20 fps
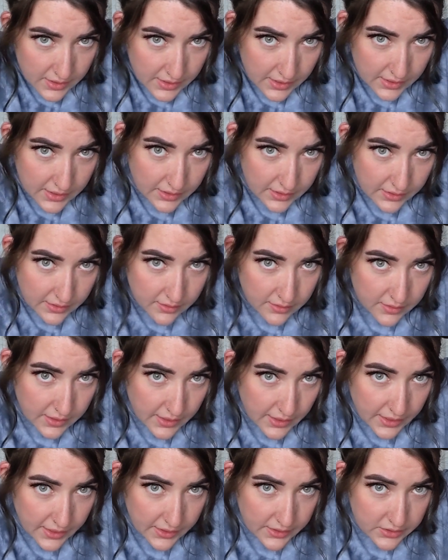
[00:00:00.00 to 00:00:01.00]
Any little
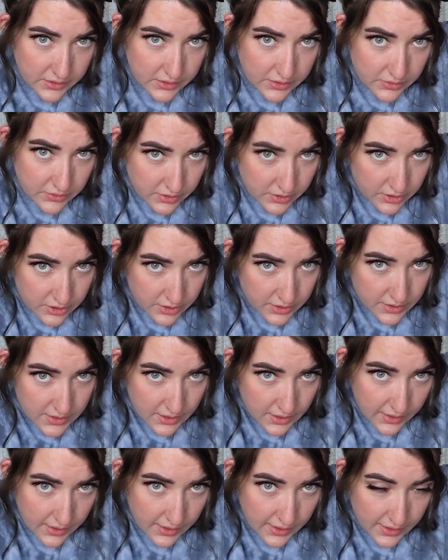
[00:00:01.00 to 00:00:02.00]
ends you can just
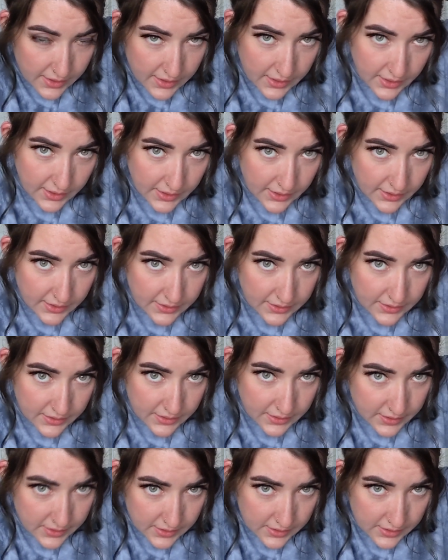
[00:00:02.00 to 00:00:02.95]
tuck on in.